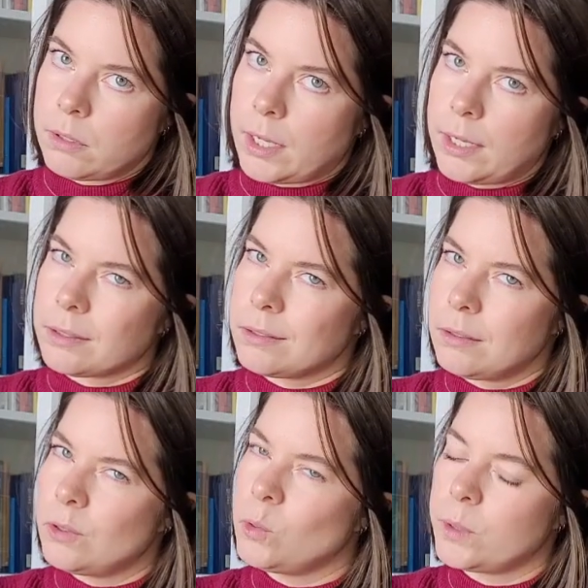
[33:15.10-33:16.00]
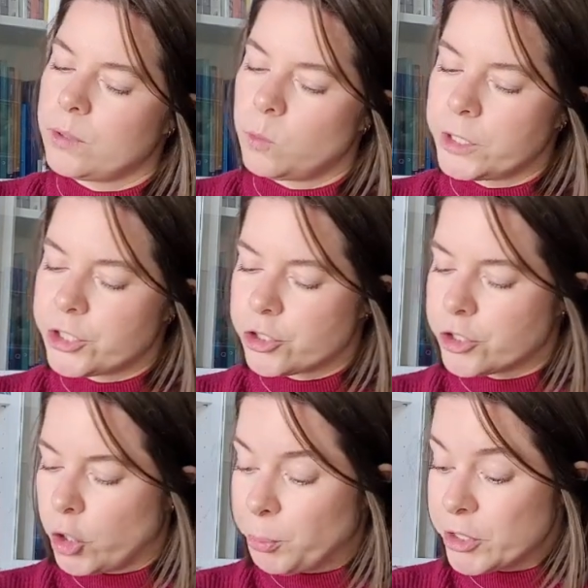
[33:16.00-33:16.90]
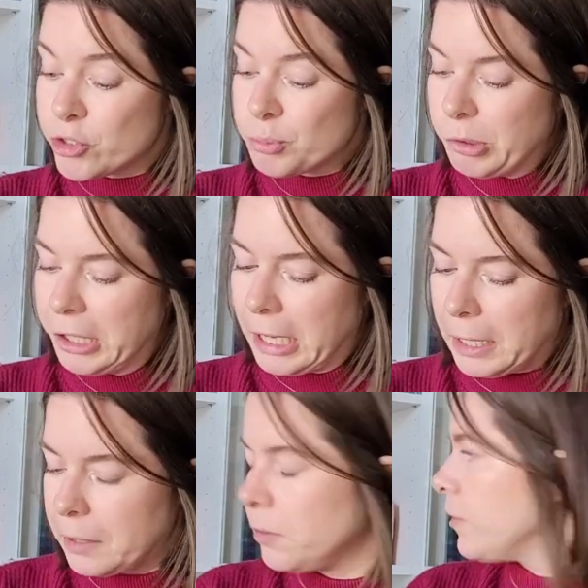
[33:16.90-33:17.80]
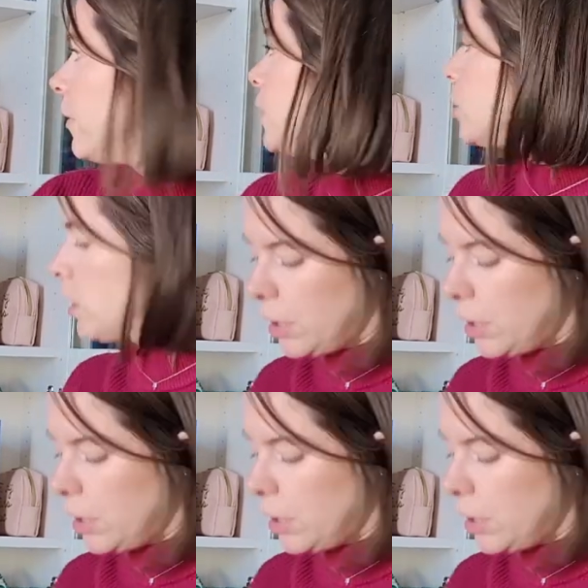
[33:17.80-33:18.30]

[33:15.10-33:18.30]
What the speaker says: I don't know in which shopping spree I got this,